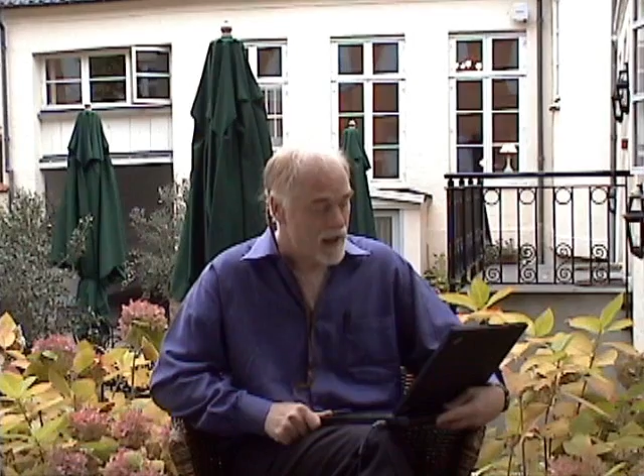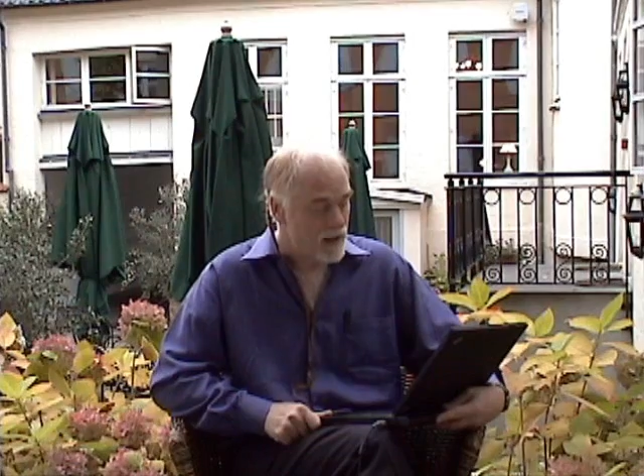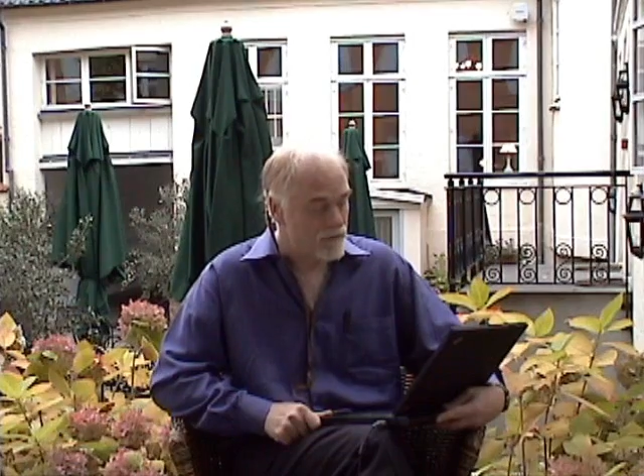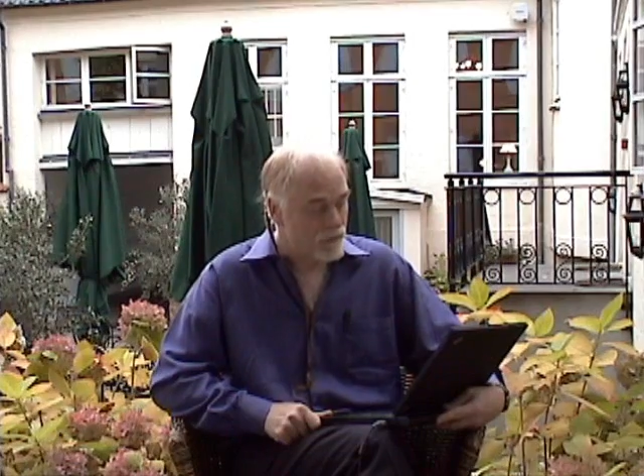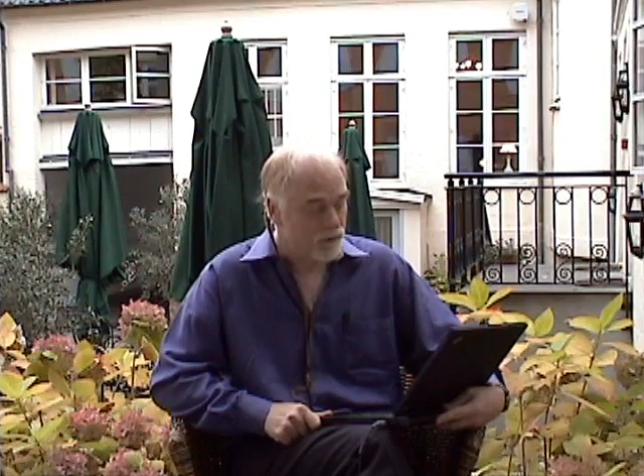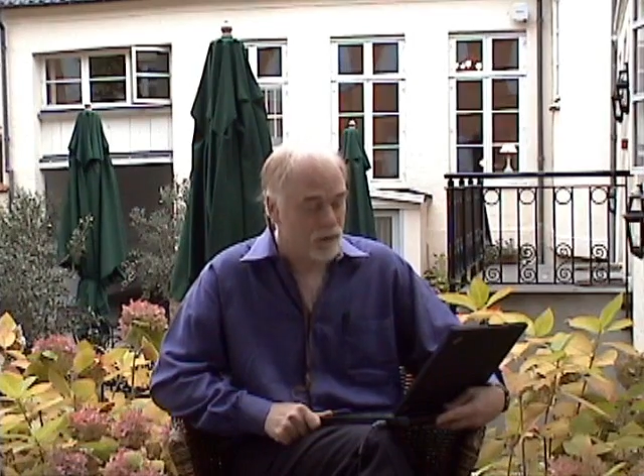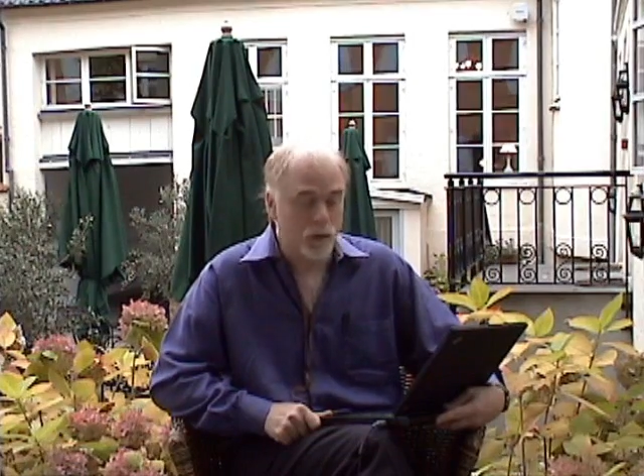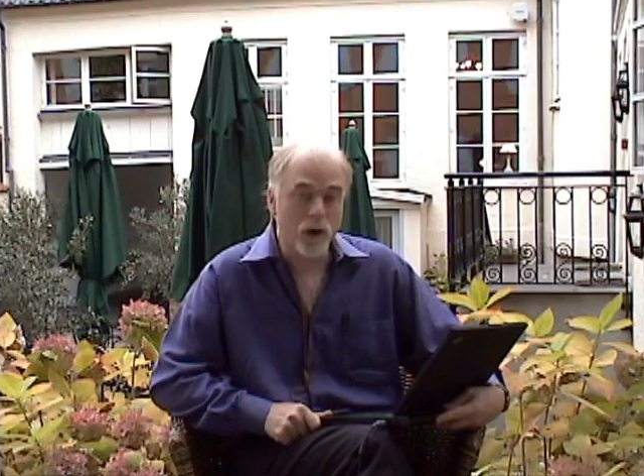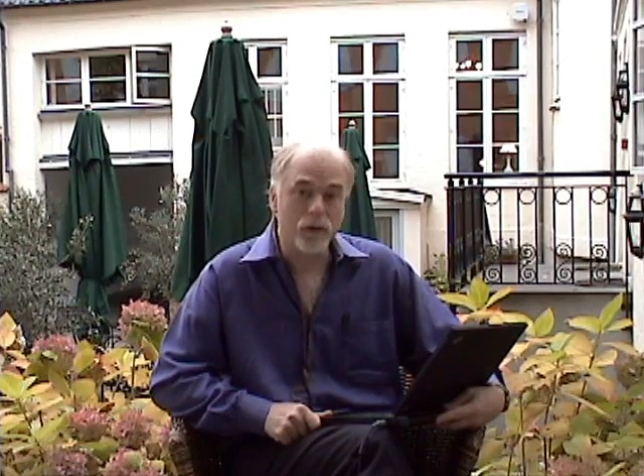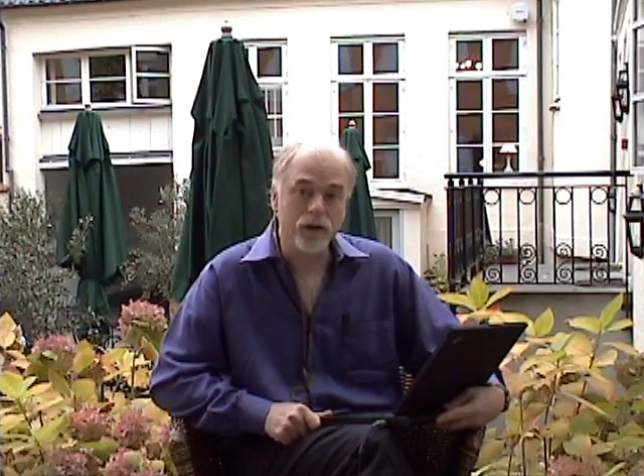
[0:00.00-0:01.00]
And the first thing
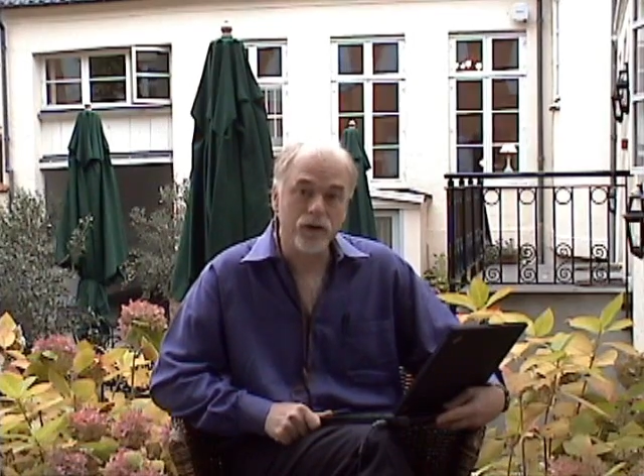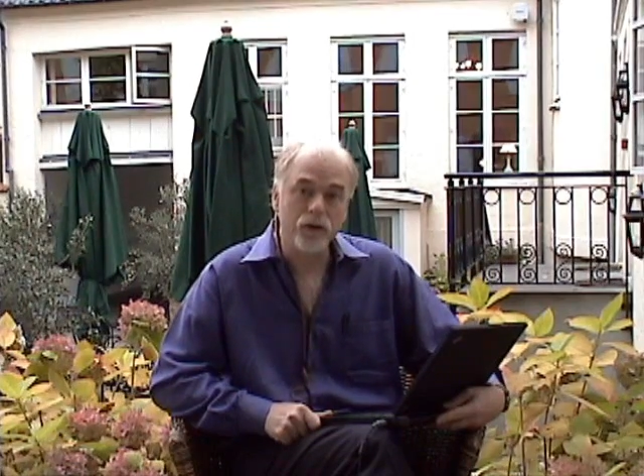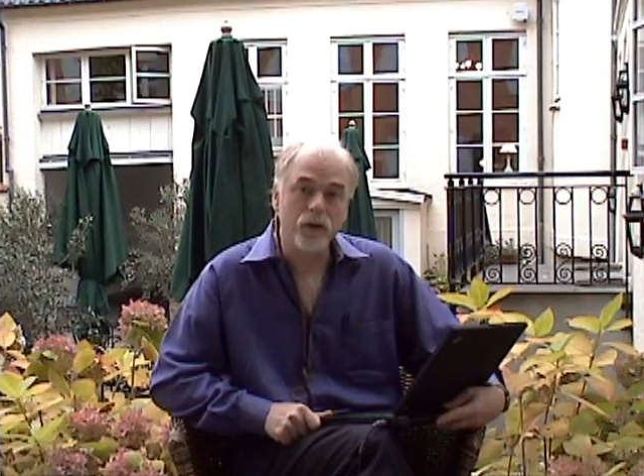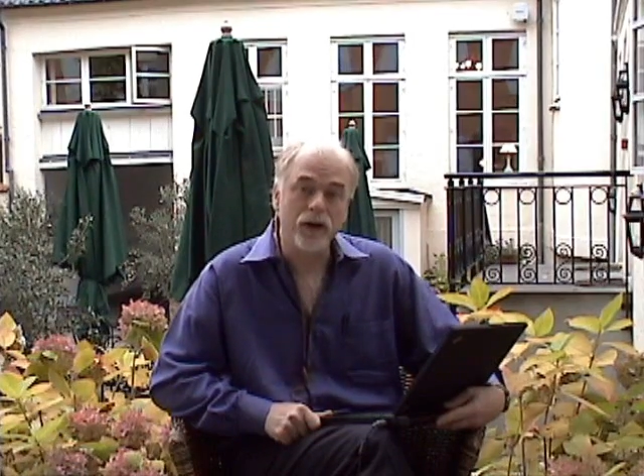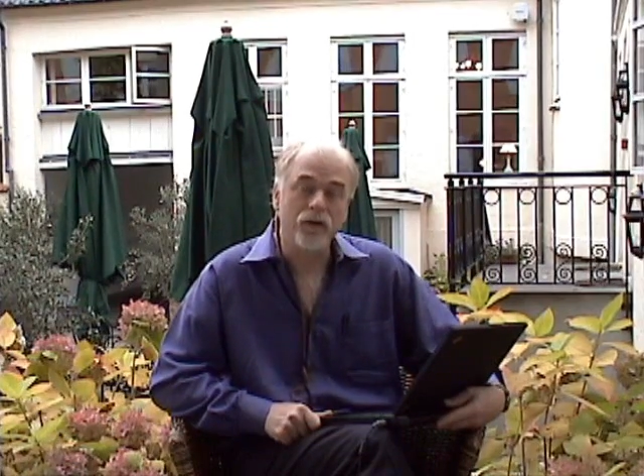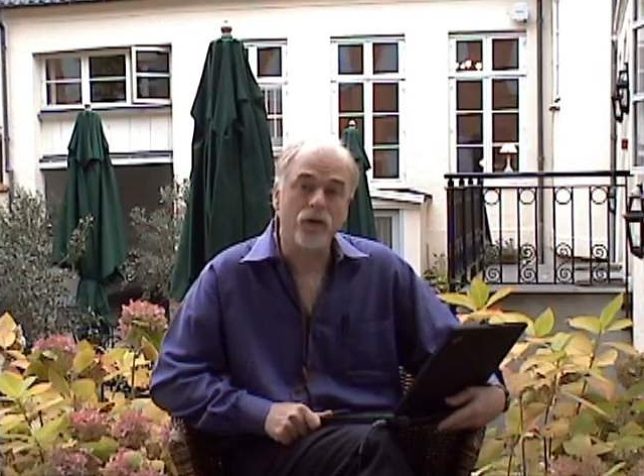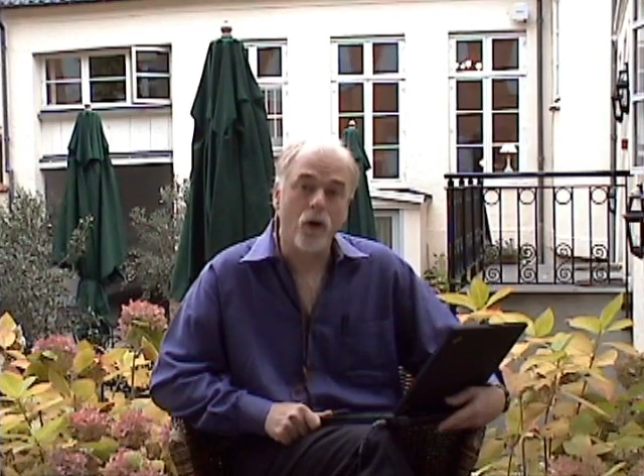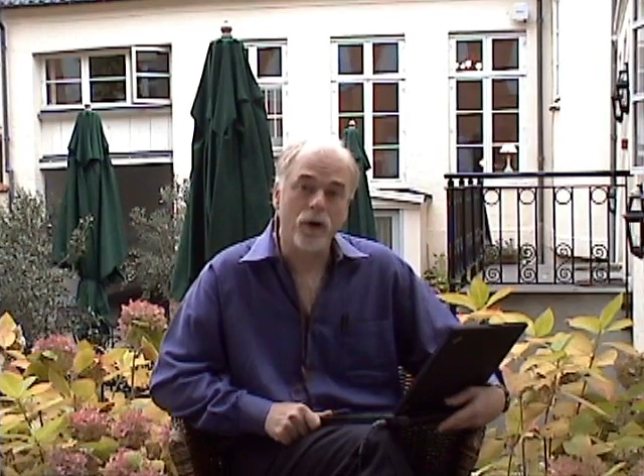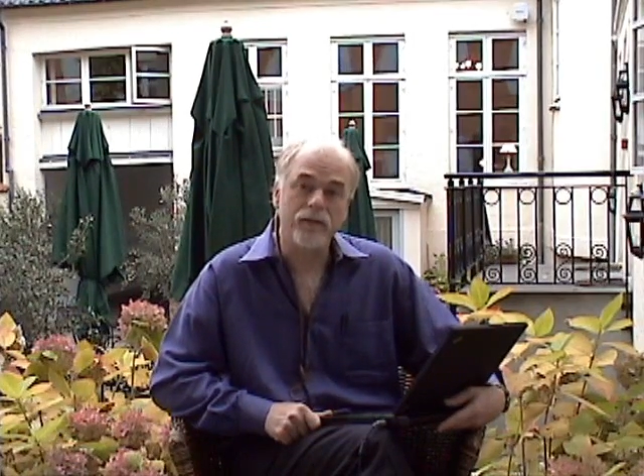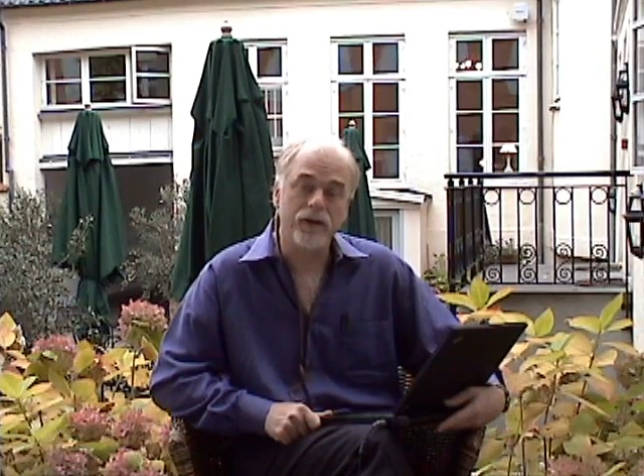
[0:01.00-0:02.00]
we're going to do is
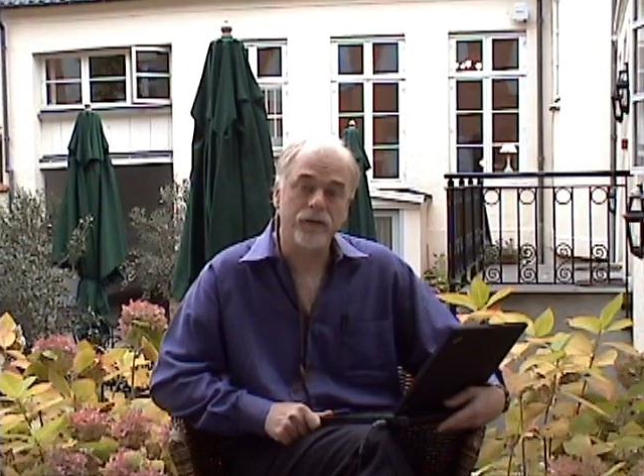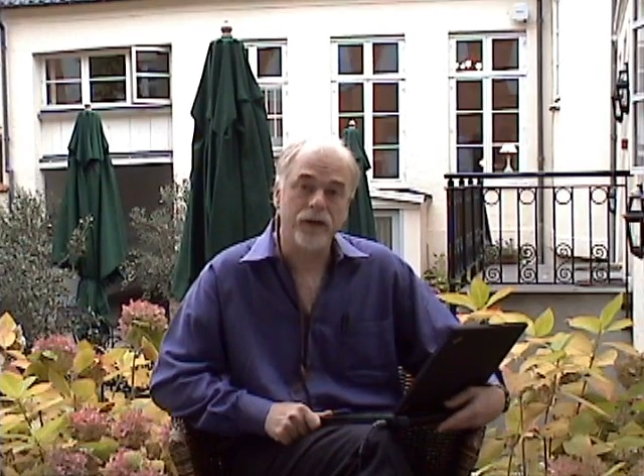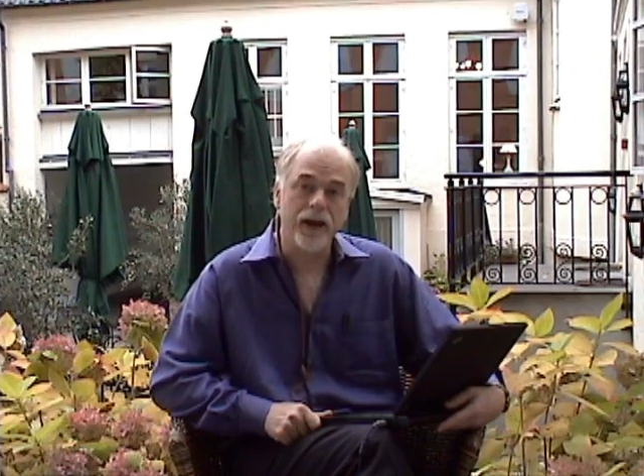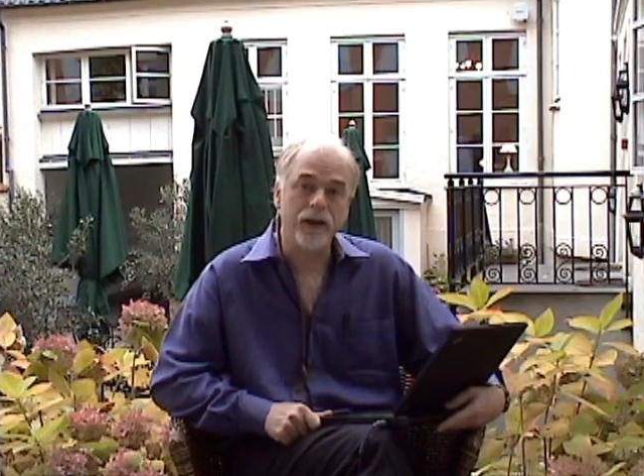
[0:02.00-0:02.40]
all of the different